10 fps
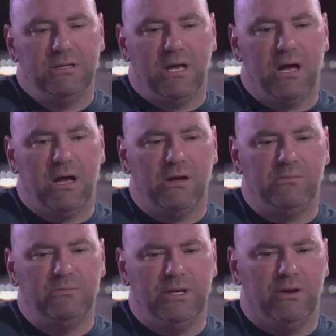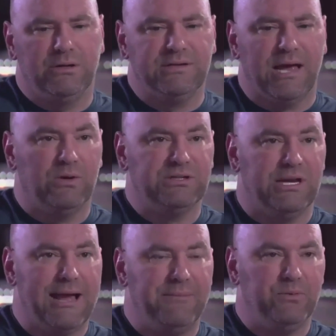You know, because I
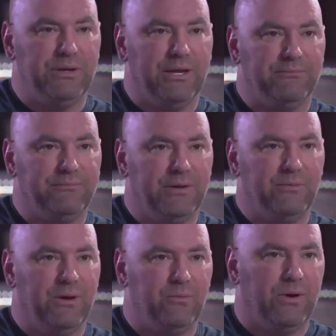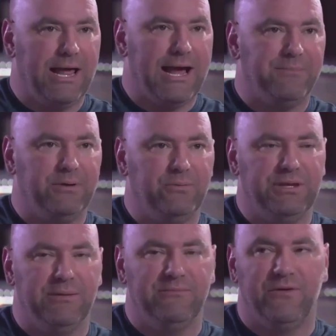wasn't happy with him and what happened with
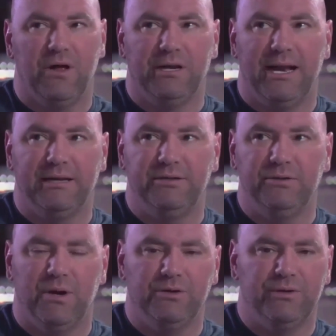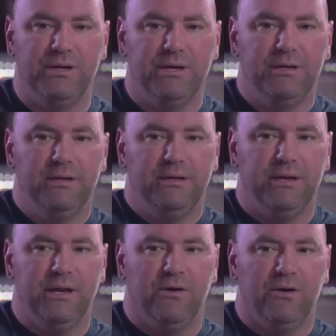him falling out of 200.
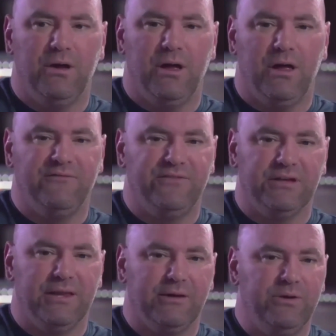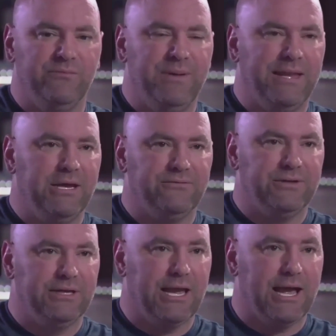You know, I feel like we've been there for
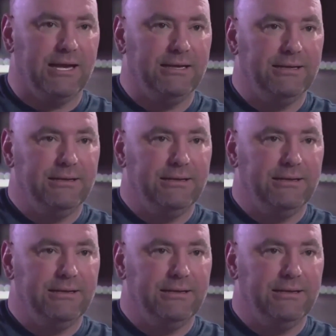the guy